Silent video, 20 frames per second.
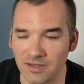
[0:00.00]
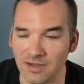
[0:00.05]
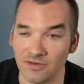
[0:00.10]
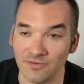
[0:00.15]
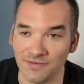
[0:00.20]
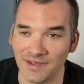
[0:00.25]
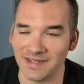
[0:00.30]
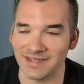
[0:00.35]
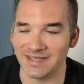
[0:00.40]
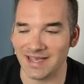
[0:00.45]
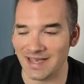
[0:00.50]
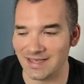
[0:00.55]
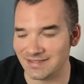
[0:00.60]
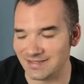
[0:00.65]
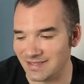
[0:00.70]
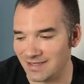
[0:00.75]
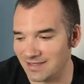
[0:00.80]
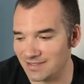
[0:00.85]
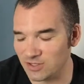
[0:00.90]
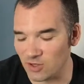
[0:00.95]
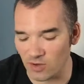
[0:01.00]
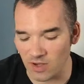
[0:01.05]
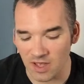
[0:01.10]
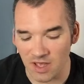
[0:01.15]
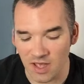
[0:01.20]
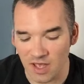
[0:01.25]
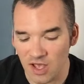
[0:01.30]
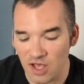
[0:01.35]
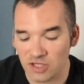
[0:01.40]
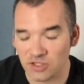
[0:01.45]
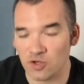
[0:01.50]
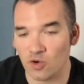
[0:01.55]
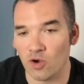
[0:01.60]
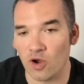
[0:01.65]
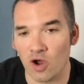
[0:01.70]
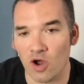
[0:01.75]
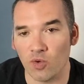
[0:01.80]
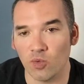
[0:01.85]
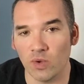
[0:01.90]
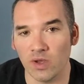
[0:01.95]
Oh, fantastic. So
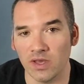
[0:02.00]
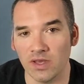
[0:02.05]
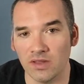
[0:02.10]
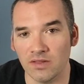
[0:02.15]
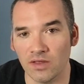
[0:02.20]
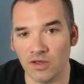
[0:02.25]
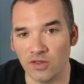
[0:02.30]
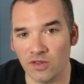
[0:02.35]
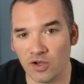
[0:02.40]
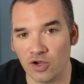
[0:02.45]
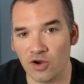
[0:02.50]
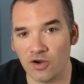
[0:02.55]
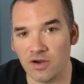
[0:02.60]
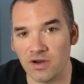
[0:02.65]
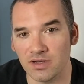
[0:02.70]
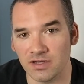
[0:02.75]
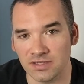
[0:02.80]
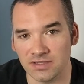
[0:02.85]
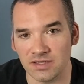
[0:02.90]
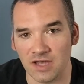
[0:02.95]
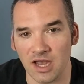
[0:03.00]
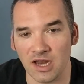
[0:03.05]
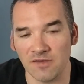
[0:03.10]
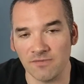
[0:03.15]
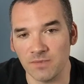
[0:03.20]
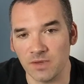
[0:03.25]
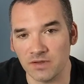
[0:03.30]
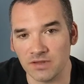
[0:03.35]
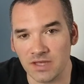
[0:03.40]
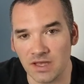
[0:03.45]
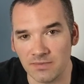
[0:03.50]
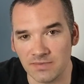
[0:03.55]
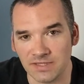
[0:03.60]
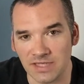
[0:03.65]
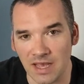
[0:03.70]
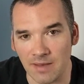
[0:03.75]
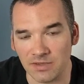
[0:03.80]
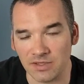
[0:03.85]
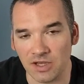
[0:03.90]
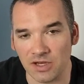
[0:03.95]
the current design of Mealtime
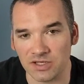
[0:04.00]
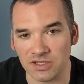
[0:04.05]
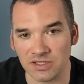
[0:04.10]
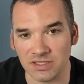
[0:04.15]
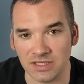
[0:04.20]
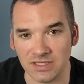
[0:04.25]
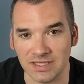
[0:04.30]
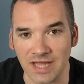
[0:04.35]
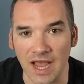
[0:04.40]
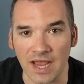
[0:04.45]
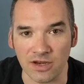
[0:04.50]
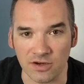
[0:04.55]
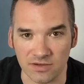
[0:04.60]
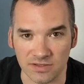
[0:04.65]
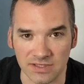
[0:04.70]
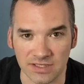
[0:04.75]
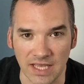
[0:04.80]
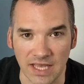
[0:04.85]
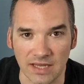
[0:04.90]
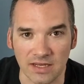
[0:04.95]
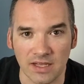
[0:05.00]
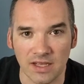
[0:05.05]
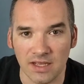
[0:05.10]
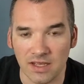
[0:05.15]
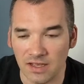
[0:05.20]
Sabotage is a diner set.